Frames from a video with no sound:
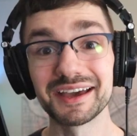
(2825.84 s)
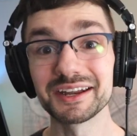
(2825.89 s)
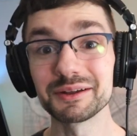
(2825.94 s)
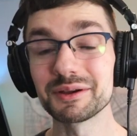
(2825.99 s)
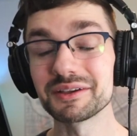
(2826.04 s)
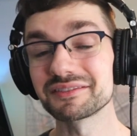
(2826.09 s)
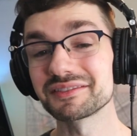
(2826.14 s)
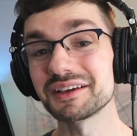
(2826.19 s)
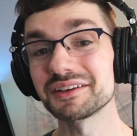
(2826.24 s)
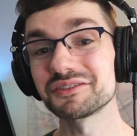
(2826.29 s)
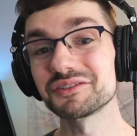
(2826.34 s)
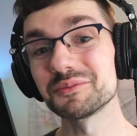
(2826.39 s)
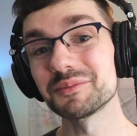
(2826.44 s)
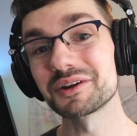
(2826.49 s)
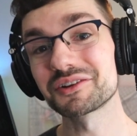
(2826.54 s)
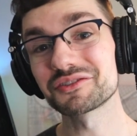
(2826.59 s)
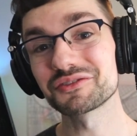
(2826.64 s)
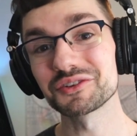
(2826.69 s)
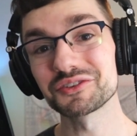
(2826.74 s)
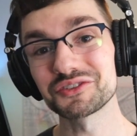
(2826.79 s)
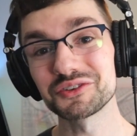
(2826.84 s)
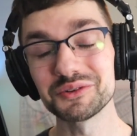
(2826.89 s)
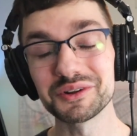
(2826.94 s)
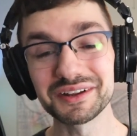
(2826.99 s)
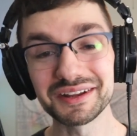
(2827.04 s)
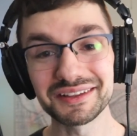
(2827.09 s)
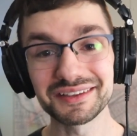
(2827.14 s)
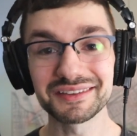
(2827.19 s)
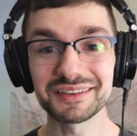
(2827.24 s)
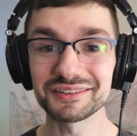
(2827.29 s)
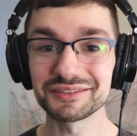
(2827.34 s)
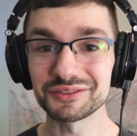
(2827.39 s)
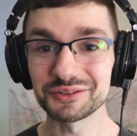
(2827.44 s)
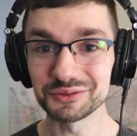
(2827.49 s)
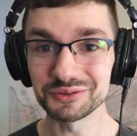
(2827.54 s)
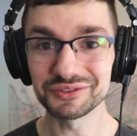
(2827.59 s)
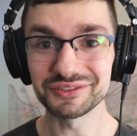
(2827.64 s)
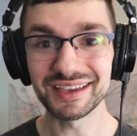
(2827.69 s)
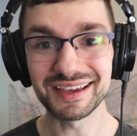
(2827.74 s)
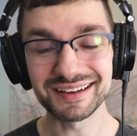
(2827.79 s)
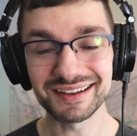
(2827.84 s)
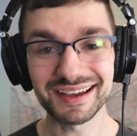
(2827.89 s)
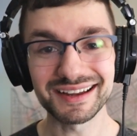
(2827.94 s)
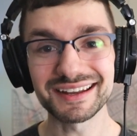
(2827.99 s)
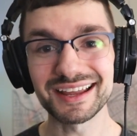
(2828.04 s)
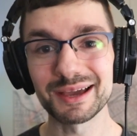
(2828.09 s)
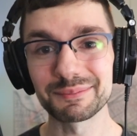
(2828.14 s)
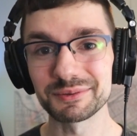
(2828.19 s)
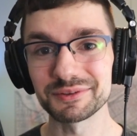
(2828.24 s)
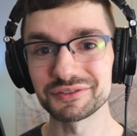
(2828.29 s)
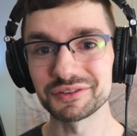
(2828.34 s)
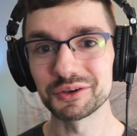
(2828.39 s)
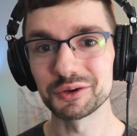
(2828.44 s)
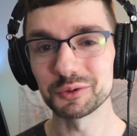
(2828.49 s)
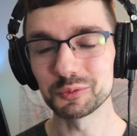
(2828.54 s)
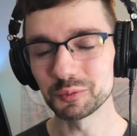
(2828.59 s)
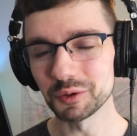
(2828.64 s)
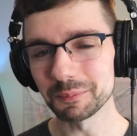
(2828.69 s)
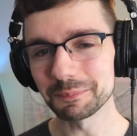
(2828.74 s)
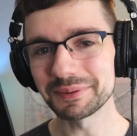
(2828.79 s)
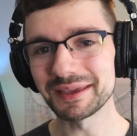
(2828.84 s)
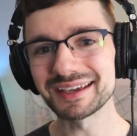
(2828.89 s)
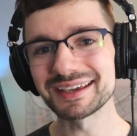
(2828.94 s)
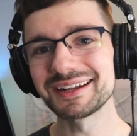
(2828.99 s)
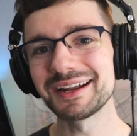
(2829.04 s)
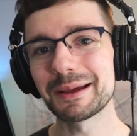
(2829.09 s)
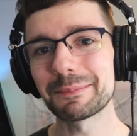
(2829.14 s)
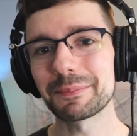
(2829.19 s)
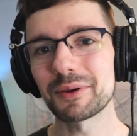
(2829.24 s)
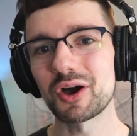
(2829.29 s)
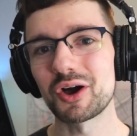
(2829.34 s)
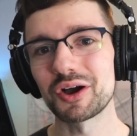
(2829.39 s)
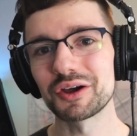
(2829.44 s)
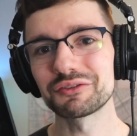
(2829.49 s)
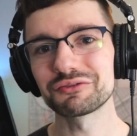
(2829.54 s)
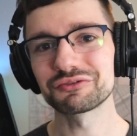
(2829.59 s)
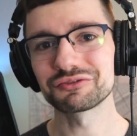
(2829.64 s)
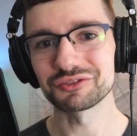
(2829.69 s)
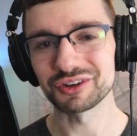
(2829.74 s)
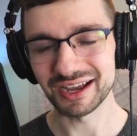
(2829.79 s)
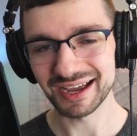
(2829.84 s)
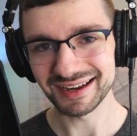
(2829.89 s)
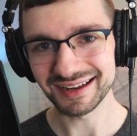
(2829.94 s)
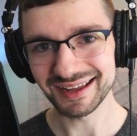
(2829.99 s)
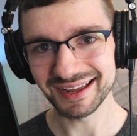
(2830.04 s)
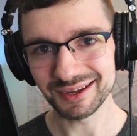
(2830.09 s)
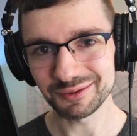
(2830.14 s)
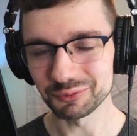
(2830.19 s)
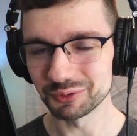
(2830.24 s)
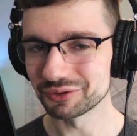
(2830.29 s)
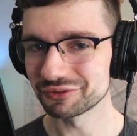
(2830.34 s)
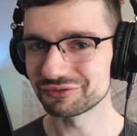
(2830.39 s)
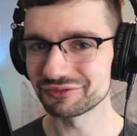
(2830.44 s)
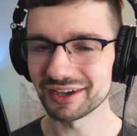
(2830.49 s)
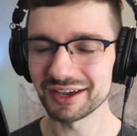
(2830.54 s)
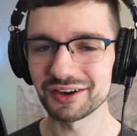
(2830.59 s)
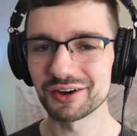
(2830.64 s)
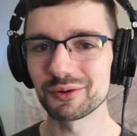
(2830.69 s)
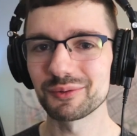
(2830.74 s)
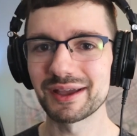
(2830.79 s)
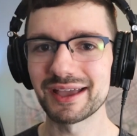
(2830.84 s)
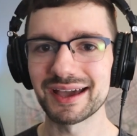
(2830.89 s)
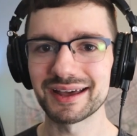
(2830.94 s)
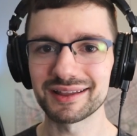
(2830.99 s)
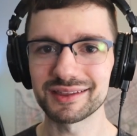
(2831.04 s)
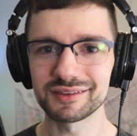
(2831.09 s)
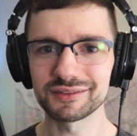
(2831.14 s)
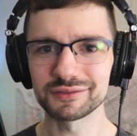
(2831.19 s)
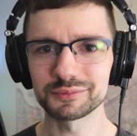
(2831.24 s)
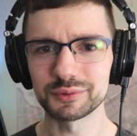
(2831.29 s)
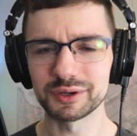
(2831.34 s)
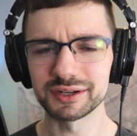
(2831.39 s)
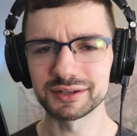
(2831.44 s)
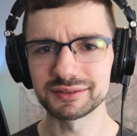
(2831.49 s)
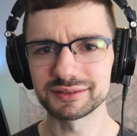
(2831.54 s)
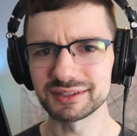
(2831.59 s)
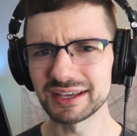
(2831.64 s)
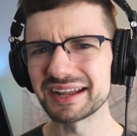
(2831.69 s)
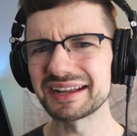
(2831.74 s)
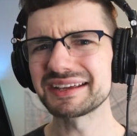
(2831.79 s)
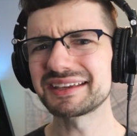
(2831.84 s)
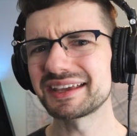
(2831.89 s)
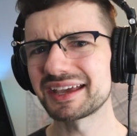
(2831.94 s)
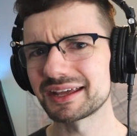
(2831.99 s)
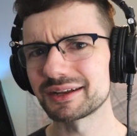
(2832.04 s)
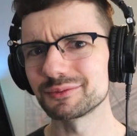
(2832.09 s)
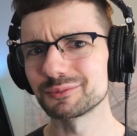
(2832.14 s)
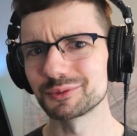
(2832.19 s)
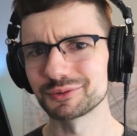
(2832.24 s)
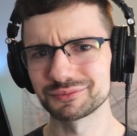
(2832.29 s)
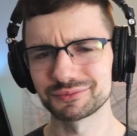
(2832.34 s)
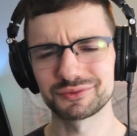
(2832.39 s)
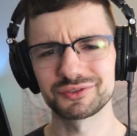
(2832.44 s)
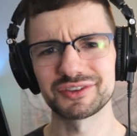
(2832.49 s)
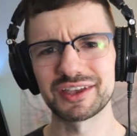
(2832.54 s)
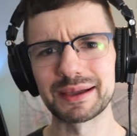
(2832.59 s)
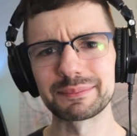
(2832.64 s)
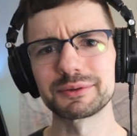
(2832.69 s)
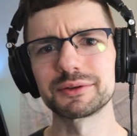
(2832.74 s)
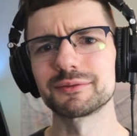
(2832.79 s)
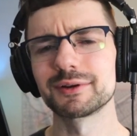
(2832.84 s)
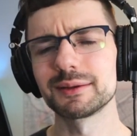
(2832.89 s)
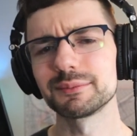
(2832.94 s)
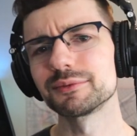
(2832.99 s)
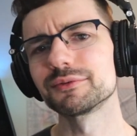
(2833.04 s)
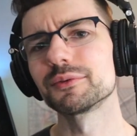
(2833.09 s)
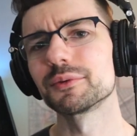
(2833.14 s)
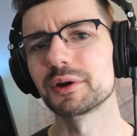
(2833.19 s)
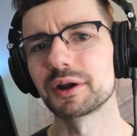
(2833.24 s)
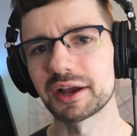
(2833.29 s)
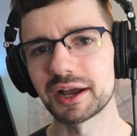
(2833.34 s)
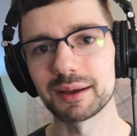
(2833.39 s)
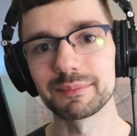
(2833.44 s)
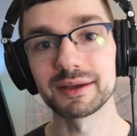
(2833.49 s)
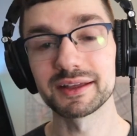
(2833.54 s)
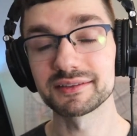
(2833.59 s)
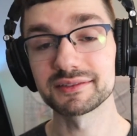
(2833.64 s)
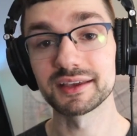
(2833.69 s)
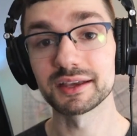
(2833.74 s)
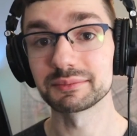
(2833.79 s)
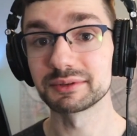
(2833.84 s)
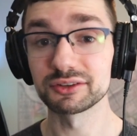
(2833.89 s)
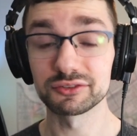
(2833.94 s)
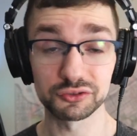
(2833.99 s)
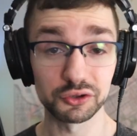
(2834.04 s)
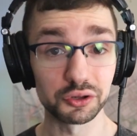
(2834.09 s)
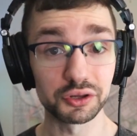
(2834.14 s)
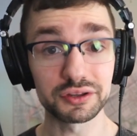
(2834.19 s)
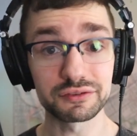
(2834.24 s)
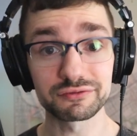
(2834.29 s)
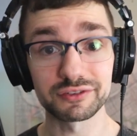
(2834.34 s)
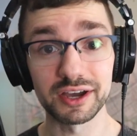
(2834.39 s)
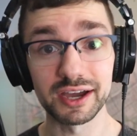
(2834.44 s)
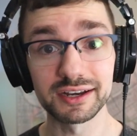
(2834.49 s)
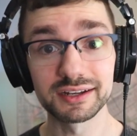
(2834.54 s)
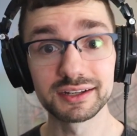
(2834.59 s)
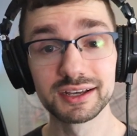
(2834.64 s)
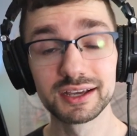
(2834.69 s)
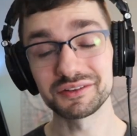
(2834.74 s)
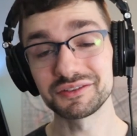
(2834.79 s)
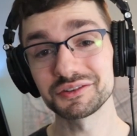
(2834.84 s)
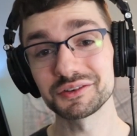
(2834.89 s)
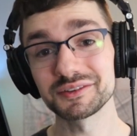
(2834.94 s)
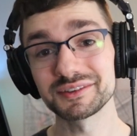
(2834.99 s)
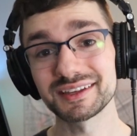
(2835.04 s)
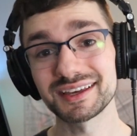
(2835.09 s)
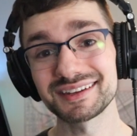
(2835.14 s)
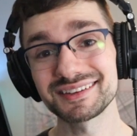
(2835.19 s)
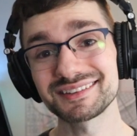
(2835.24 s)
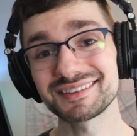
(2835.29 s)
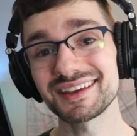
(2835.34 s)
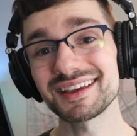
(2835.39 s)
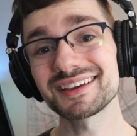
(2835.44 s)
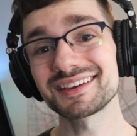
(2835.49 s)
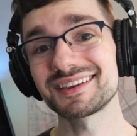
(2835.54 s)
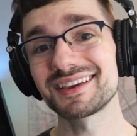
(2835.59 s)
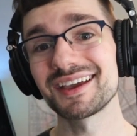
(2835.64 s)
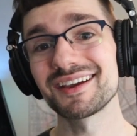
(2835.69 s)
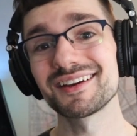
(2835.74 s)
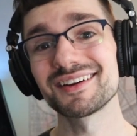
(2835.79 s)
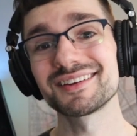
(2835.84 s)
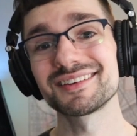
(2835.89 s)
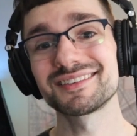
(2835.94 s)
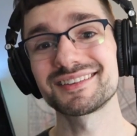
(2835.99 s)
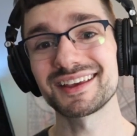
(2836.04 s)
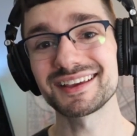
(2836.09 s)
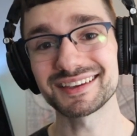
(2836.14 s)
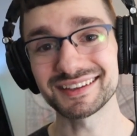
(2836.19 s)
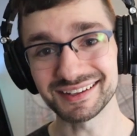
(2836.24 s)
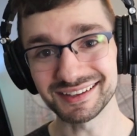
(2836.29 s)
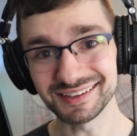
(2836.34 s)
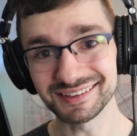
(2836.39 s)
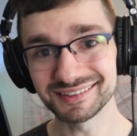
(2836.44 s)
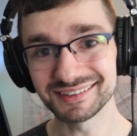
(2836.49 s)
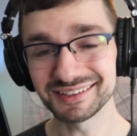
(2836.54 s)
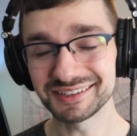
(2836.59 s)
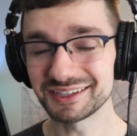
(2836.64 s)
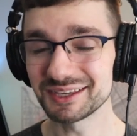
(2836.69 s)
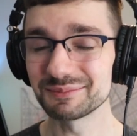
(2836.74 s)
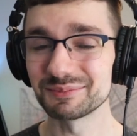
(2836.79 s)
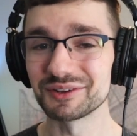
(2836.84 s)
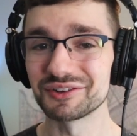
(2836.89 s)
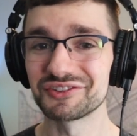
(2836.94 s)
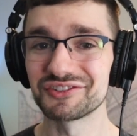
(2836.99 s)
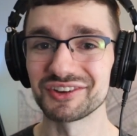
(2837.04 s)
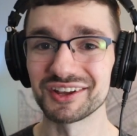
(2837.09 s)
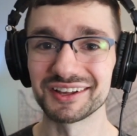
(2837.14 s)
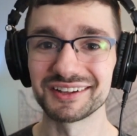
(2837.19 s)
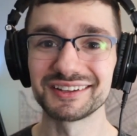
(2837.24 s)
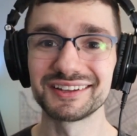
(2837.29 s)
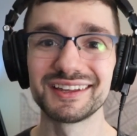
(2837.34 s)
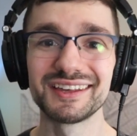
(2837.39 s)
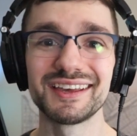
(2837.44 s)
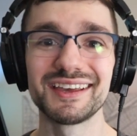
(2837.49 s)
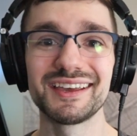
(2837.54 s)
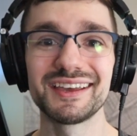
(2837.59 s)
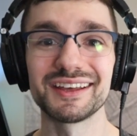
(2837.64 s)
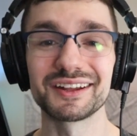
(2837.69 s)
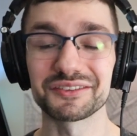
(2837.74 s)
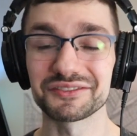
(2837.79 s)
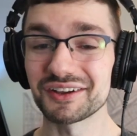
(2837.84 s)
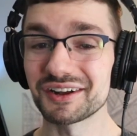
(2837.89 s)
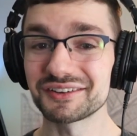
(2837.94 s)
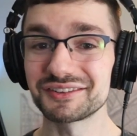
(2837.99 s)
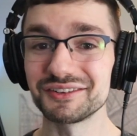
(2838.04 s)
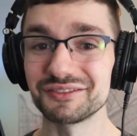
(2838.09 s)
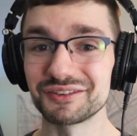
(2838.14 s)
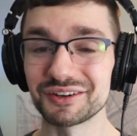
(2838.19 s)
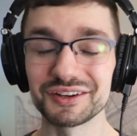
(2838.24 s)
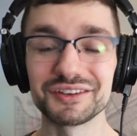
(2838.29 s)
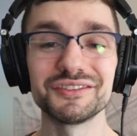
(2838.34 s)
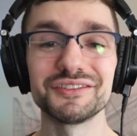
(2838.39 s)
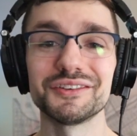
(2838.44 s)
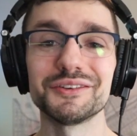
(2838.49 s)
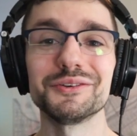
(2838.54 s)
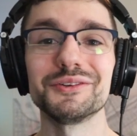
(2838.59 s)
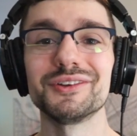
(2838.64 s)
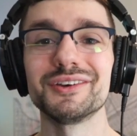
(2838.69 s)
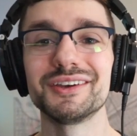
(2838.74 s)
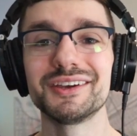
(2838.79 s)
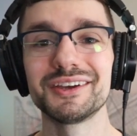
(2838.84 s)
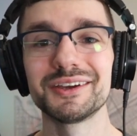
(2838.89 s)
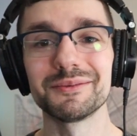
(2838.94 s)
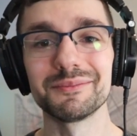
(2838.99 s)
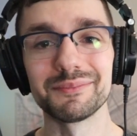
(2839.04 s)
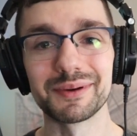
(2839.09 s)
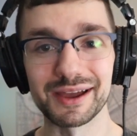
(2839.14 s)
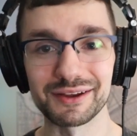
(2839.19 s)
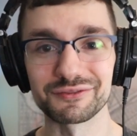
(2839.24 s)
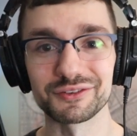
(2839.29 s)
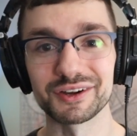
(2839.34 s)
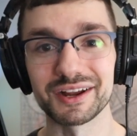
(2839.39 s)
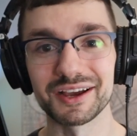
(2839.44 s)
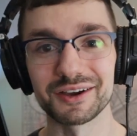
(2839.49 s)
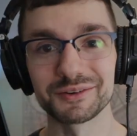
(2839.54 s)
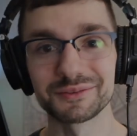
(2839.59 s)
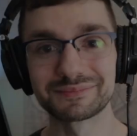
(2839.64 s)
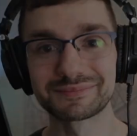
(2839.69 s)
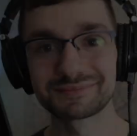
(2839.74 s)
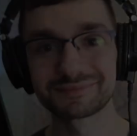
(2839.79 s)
Anyways, thanks so much for tuning into this Tuesday night episode. We'll pick it up on Friday. We'll fight our way out of this one. Yet again, we're stopping right before a combat segment. It's totally fine. Until then, take care, take it easy, keep it chill. I'll talk to you very soon. Bye for now.